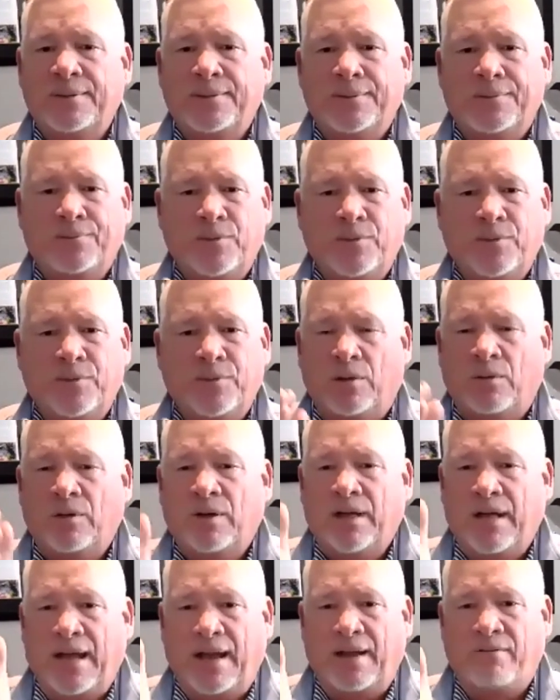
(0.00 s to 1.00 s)
you know,
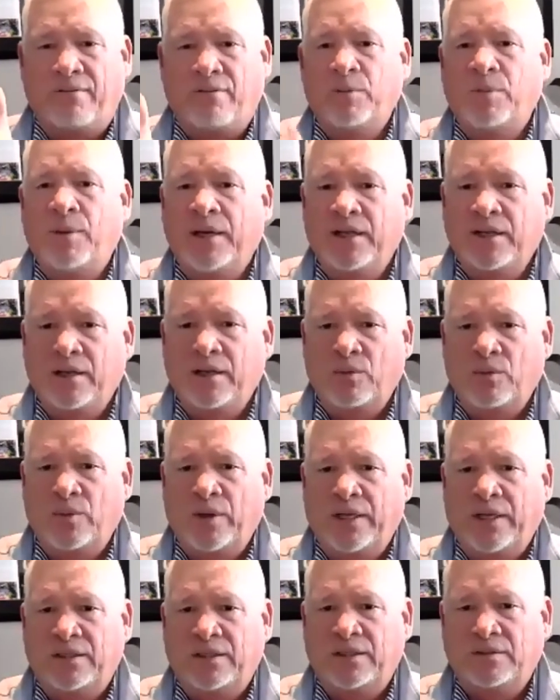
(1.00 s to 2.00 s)
everybody that
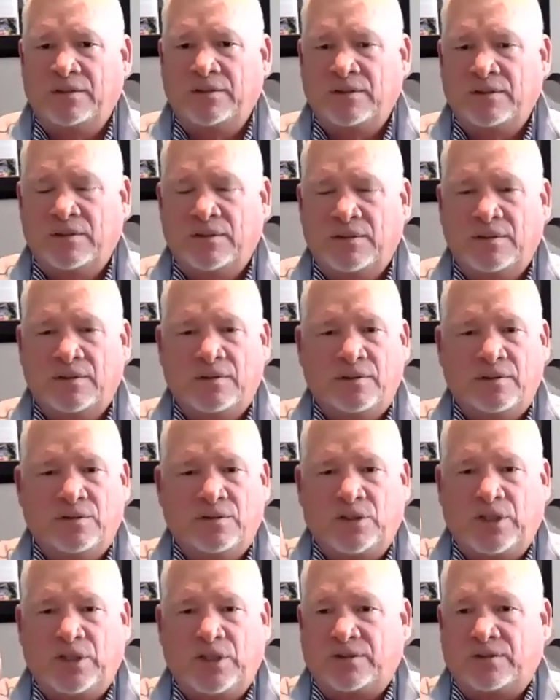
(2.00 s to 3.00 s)
wins
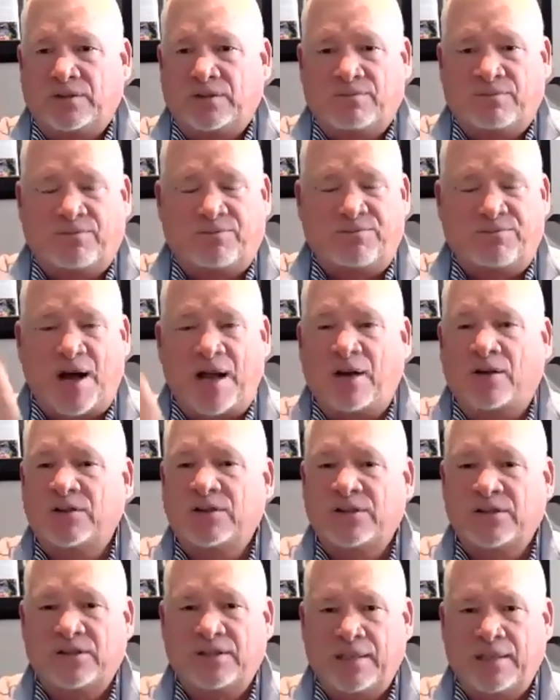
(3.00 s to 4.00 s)
just follows
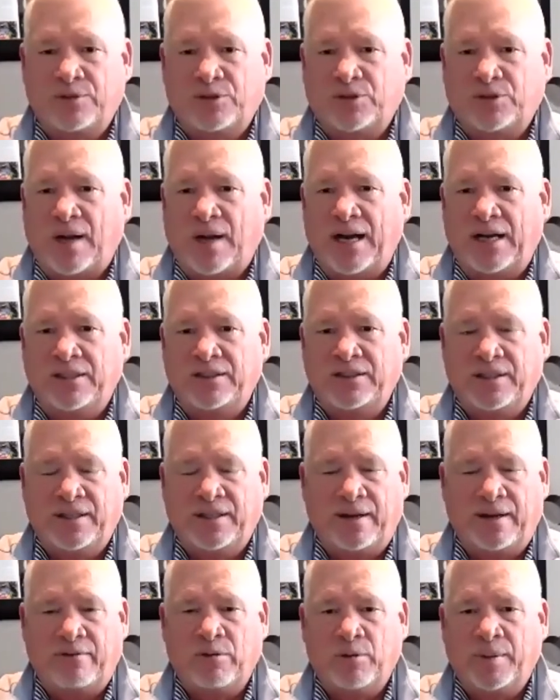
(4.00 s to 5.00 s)
the same strategy
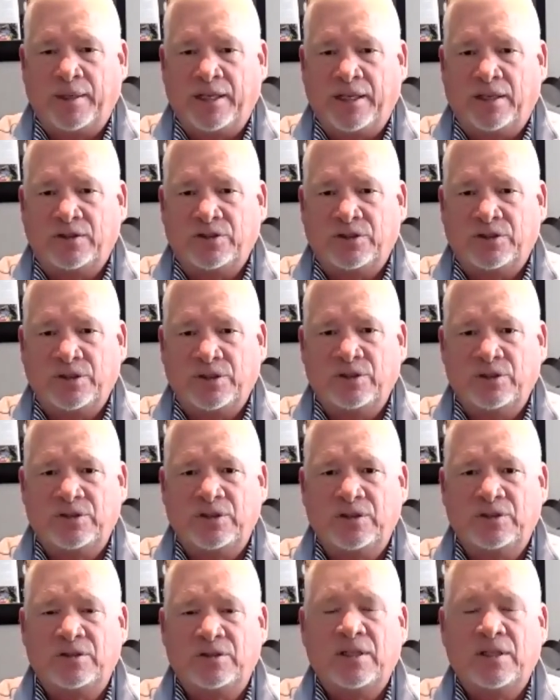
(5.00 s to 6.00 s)
that everybody else
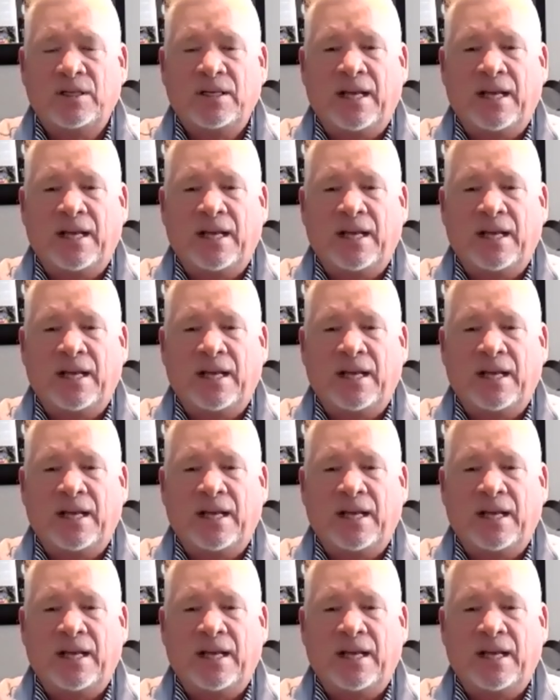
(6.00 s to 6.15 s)
uses.